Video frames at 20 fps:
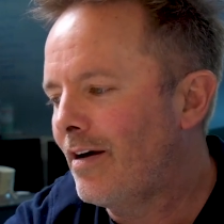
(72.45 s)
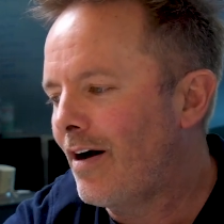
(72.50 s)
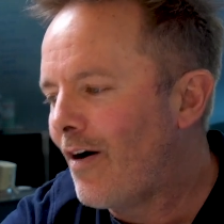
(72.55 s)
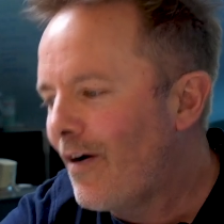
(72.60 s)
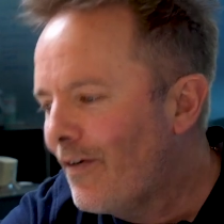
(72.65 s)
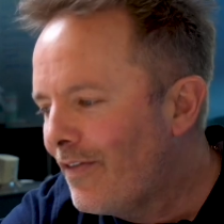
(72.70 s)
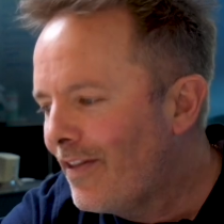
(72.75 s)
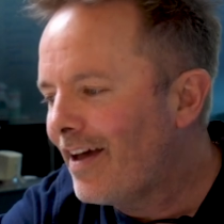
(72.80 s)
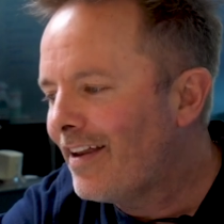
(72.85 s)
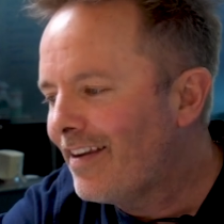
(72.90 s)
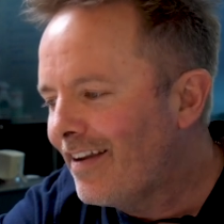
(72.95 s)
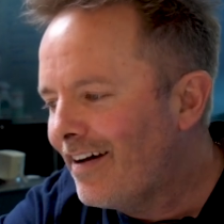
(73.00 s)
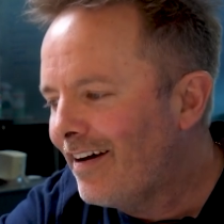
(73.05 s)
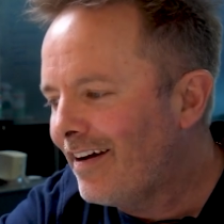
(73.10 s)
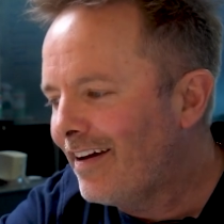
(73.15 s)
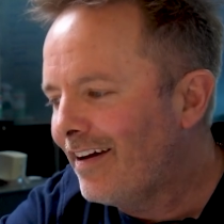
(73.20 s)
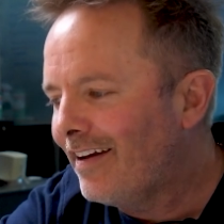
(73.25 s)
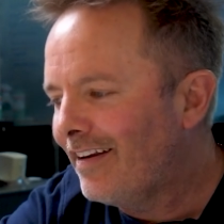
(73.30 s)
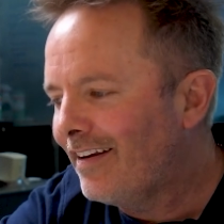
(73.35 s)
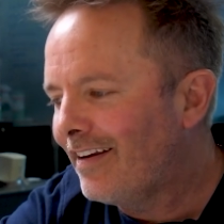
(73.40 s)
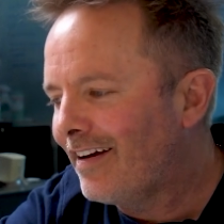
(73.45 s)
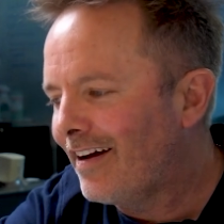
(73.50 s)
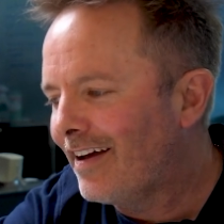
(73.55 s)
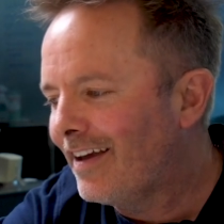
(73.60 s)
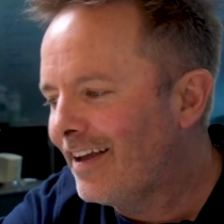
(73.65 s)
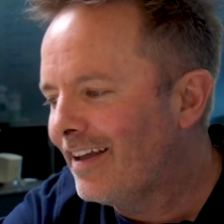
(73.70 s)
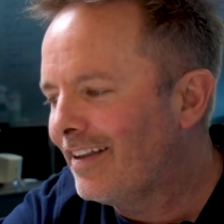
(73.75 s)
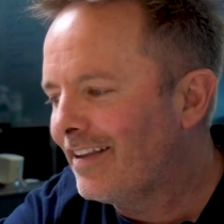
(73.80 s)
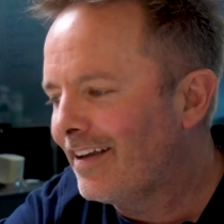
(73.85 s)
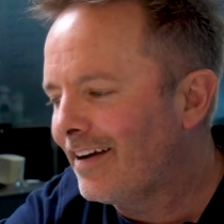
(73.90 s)
on that night
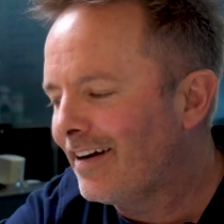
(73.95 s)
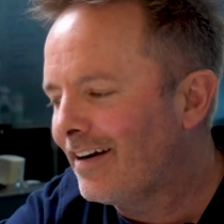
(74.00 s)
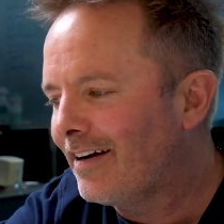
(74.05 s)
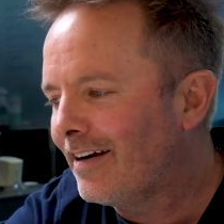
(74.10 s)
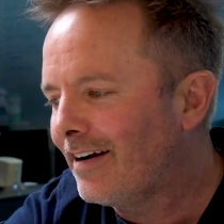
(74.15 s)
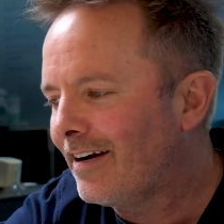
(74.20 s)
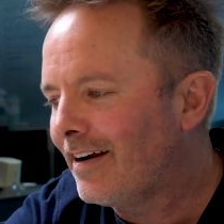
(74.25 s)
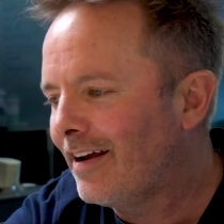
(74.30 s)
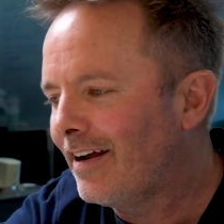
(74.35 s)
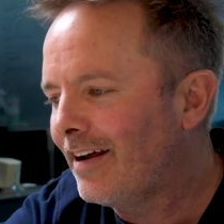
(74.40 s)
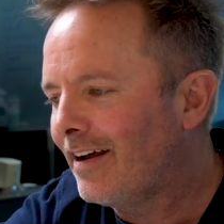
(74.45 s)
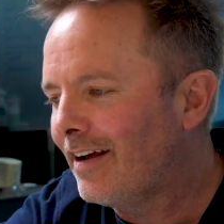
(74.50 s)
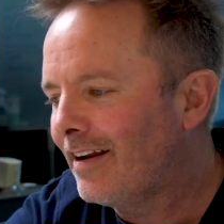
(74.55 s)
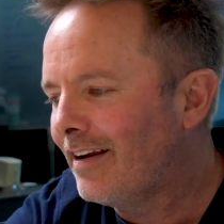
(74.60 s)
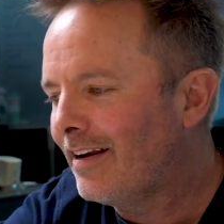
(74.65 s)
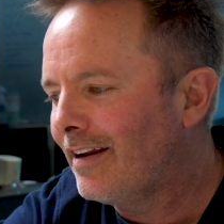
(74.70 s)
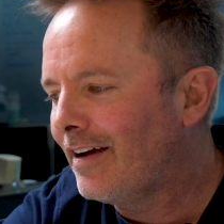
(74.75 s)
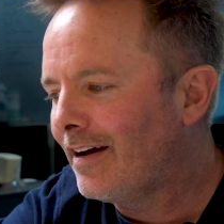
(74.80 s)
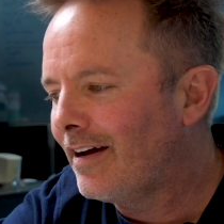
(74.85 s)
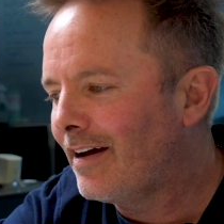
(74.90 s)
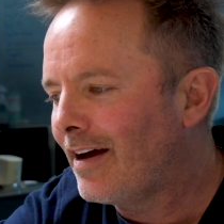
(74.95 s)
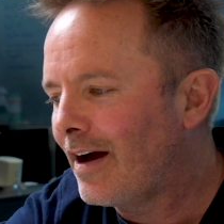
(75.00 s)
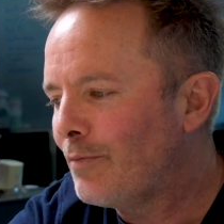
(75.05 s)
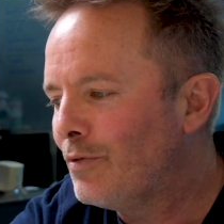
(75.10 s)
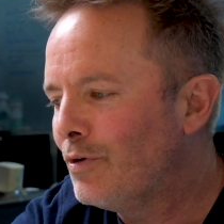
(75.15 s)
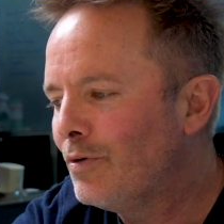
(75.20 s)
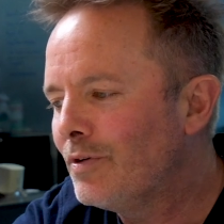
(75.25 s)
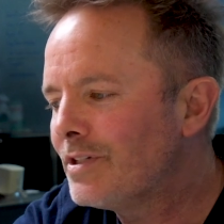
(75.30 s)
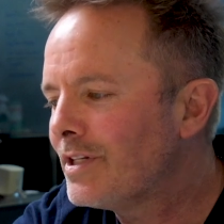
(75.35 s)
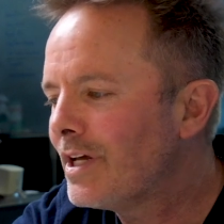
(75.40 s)
I get there and uh,
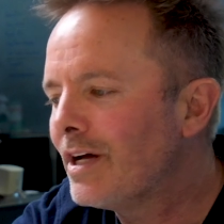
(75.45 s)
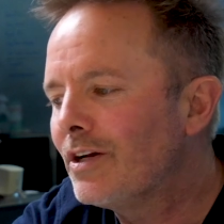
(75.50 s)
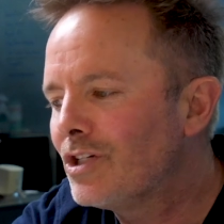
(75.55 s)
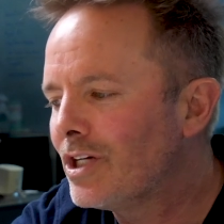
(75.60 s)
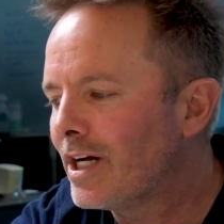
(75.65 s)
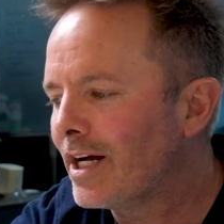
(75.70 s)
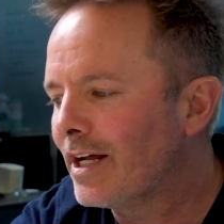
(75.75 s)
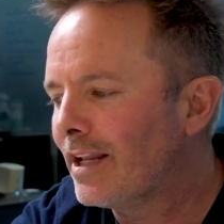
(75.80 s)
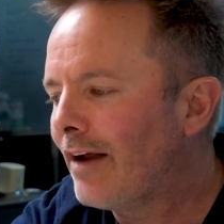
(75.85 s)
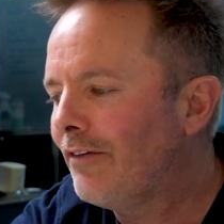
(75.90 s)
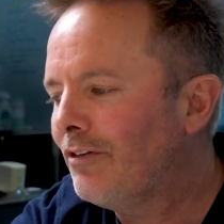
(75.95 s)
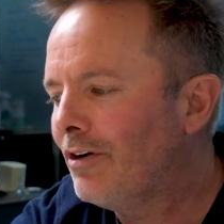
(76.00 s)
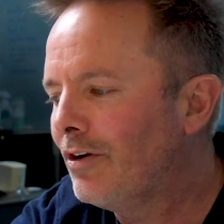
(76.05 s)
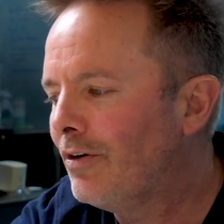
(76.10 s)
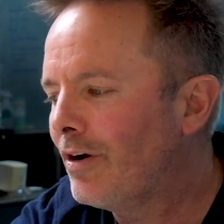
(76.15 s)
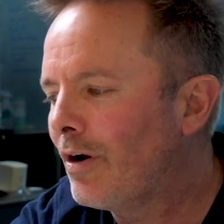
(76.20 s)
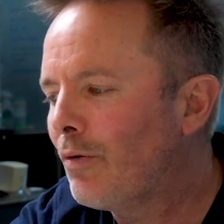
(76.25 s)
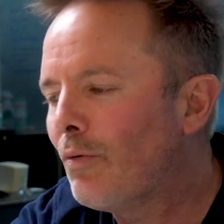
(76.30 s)
I'm doing sound check in the afternoon.